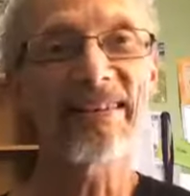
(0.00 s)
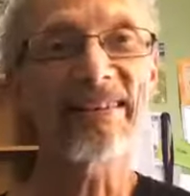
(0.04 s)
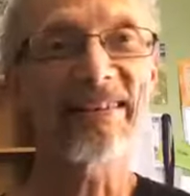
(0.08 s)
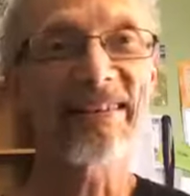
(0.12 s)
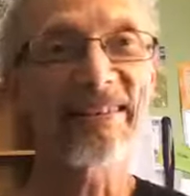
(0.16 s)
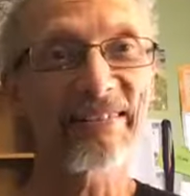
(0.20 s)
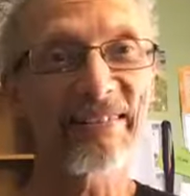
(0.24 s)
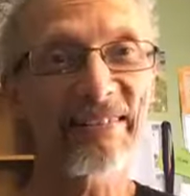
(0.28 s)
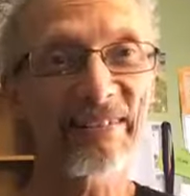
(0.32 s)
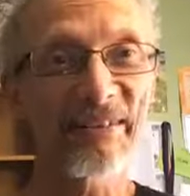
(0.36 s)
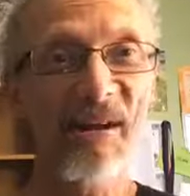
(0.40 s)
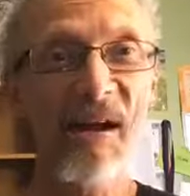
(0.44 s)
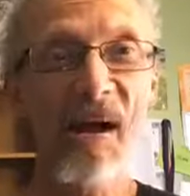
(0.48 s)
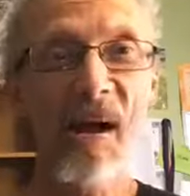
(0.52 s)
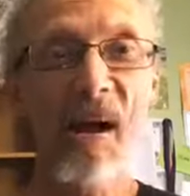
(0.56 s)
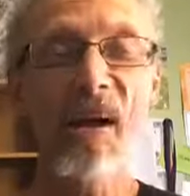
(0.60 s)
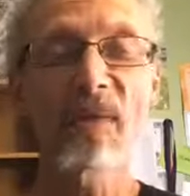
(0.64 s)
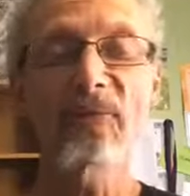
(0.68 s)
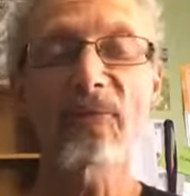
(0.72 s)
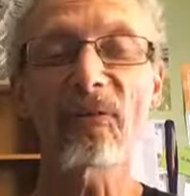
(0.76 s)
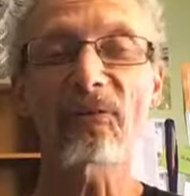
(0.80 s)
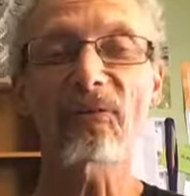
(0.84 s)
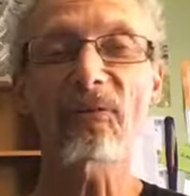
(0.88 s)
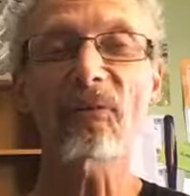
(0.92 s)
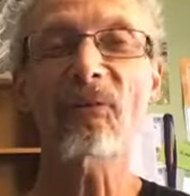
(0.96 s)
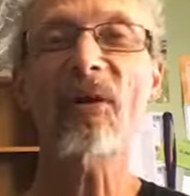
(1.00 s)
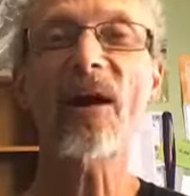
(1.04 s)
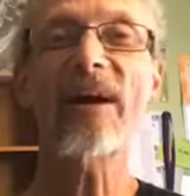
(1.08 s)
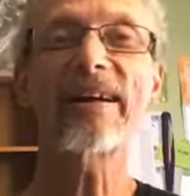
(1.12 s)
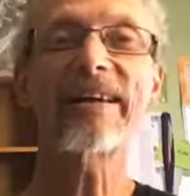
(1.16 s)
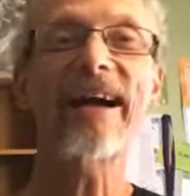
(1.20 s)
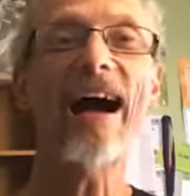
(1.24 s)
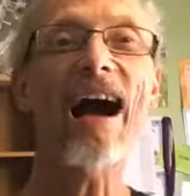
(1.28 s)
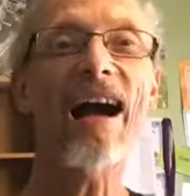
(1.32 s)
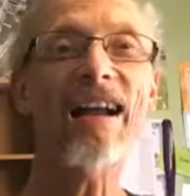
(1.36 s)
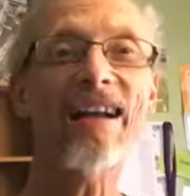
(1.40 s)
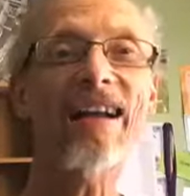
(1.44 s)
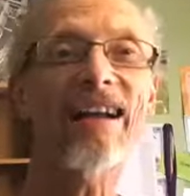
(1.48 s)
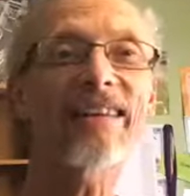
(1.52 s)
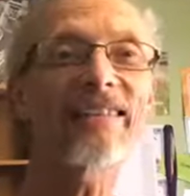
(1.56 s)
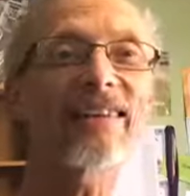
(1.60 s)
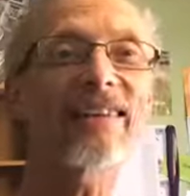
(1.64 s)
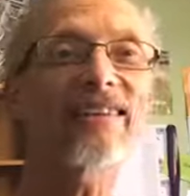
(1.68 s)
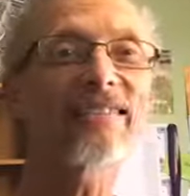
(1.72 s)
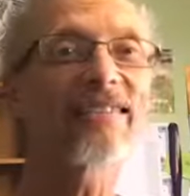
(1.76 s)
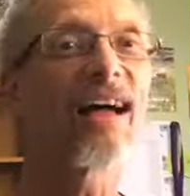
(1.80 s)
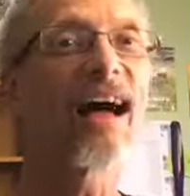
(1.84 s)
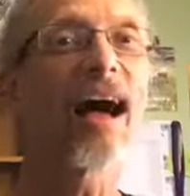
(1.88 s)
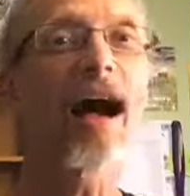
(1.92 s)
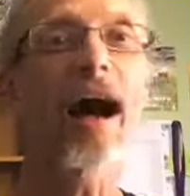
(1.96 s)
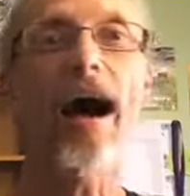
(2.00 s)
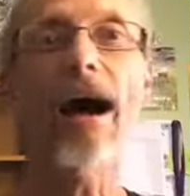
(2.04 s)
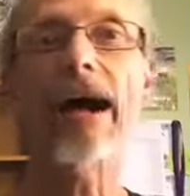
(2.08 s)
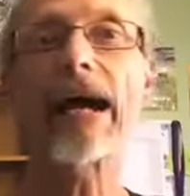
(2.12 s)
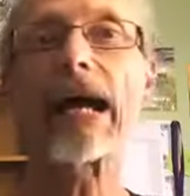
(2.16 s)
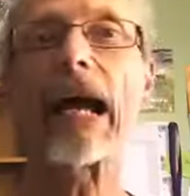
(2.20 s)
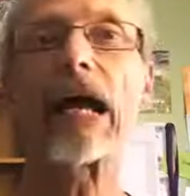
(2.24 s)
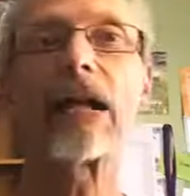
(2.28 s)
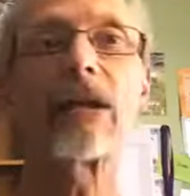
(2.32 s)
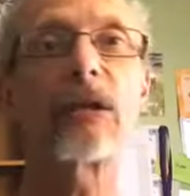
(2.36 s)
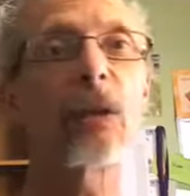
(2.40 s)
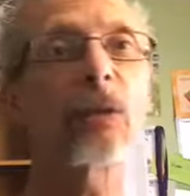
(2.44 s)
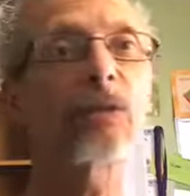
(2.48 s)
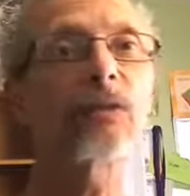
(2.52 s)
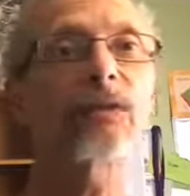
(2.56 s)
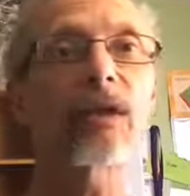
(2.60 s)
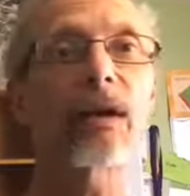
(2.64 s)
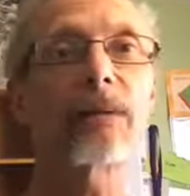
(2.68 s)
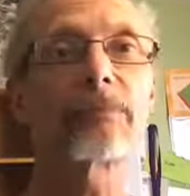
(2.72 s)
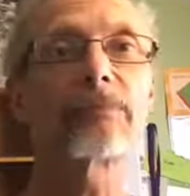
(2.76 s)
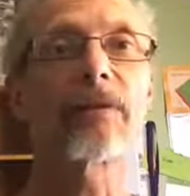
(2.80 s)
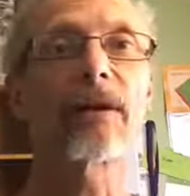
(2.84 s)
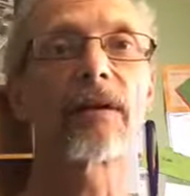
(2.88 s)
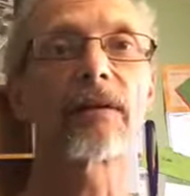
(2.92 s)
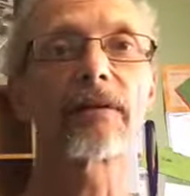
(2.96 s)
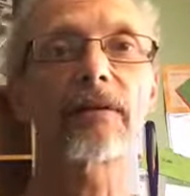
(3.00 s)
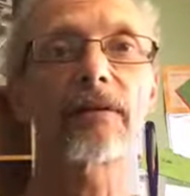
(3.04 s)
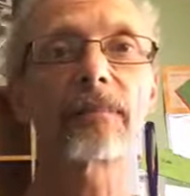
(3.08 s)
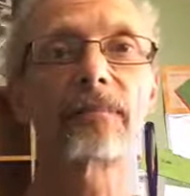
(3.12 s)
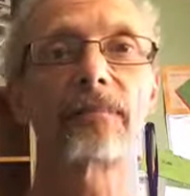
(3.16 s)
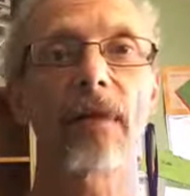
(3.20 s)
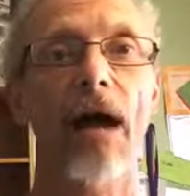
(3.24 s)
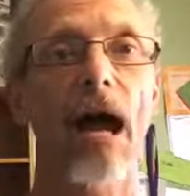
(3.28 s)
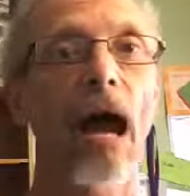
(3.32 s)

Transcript: minutes before I got on this, I had no subject.